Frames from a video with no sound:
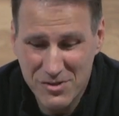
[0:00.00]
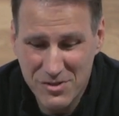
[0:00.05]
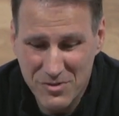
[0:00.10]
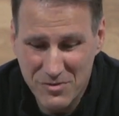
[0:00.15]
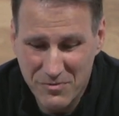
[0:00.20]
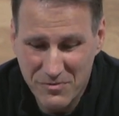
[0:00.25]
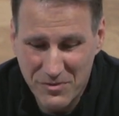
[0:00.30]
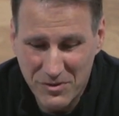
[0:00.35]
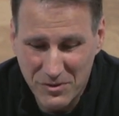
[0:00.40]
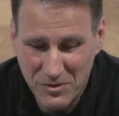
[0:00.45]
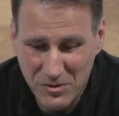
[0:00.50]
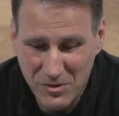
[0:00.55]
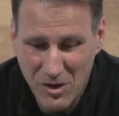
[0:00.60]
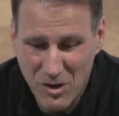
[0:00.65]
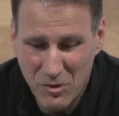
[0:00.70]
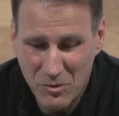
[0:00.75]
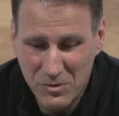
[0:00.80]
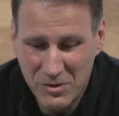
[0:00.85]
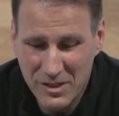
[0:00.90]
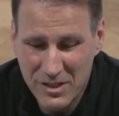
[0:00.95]
you feel
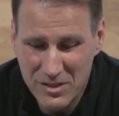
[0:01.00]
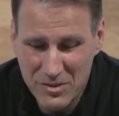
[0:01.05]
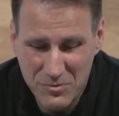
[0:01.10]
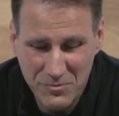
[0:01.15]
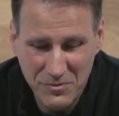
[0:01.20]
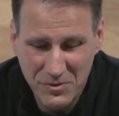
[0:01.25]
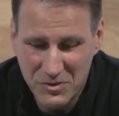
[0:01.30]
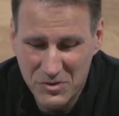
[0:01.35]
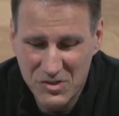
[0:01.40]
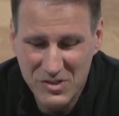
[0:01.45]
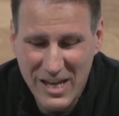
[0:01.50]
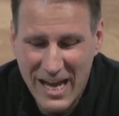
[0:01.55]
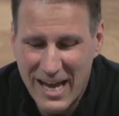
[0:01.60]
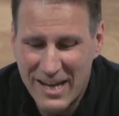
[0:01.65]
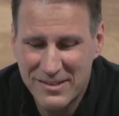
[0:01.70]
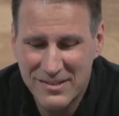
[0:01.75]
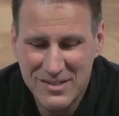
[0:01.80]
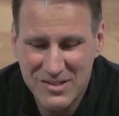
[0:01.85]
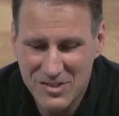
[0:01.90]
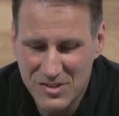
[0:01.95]
lonely, you feel
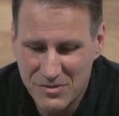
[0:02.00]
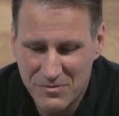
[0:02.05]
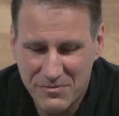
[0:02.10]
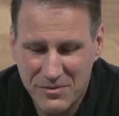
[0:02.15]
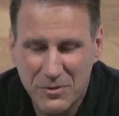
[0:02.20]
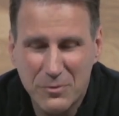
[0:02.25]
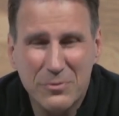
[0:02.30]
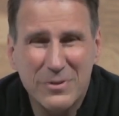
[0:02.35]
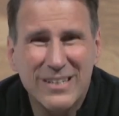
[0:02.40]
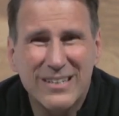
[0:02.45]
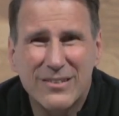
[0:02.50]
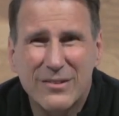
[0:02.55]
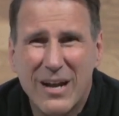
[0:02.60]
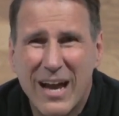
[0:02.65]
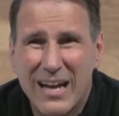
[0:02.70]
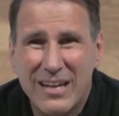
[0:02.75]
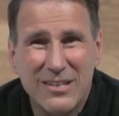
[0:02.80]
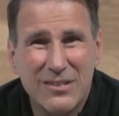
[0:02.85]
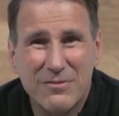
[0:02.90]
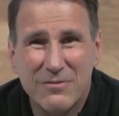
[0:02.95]
sadness, you feel
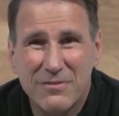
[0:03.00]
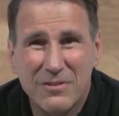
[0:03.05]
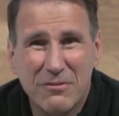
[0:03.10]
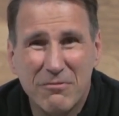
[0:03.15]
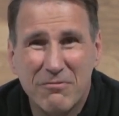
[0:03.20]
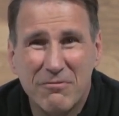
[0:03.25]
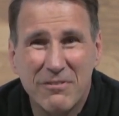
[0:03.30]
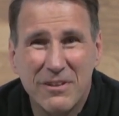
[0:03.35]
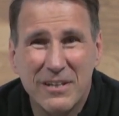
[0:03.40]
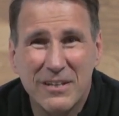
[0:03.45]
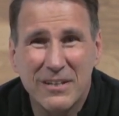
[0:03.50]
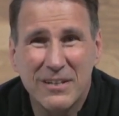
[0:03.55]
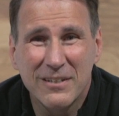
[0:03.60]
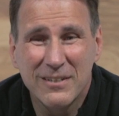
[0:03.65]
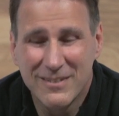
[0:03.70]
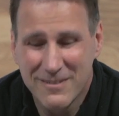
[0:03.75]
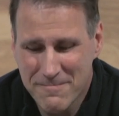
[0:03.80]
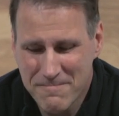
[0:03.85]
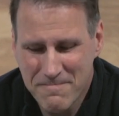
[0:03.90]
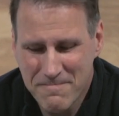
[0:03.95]
regret, you feel fear
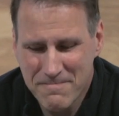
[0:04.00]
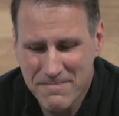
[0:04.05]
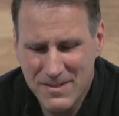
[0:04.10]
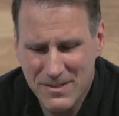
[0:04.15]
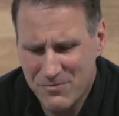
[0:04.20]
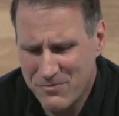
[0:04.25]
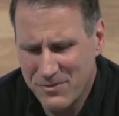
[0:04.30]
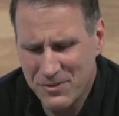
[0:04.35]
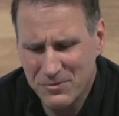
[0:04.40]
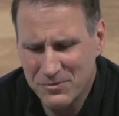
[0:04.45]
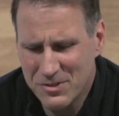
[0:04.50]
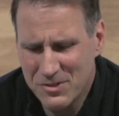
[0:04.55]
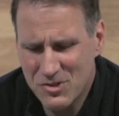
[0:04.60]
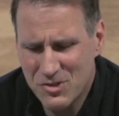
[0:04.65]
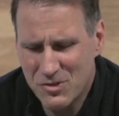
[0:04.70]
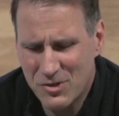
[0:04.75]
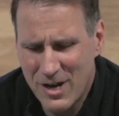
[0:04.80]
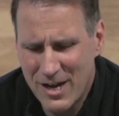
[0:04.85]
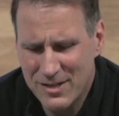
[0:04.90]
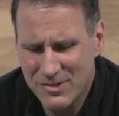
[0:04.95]
we feel
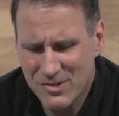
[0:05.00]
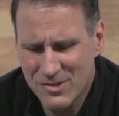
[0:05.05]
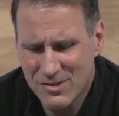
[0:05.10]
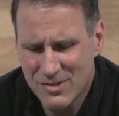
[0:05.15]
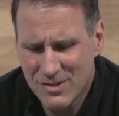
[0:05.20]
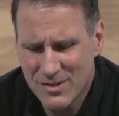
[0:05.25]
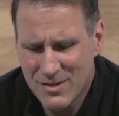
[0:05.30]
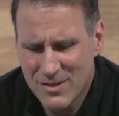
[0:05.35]
distress.